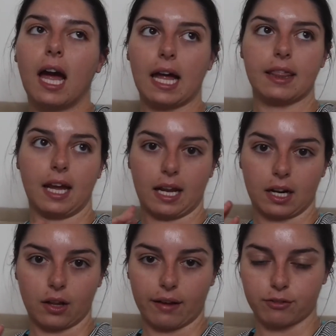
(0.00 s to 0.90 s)
and then
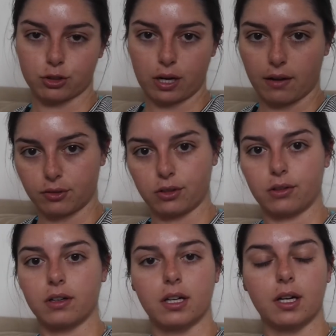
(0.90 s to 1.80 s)
I'll have to
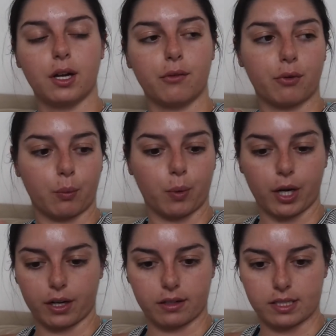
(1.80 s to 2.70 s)
travel for
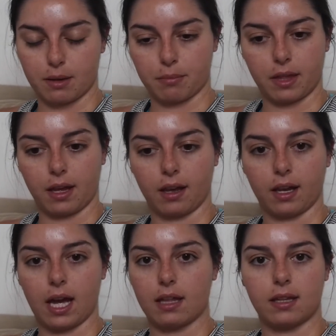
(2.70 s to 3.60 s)
work or
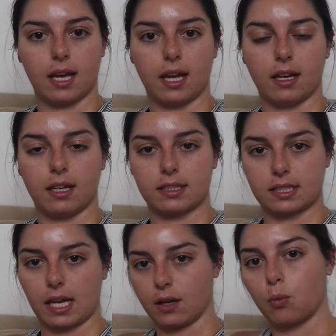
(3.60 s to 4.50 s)
something, and then it's
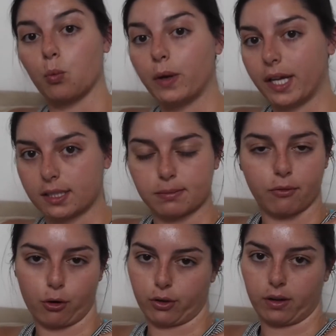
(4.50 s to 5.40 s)
like weeks
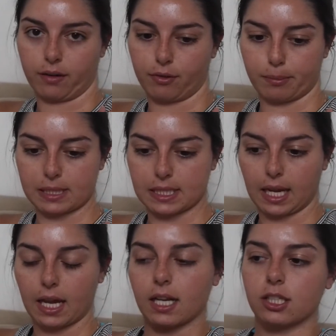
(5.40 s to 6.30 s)
before you hear from us again.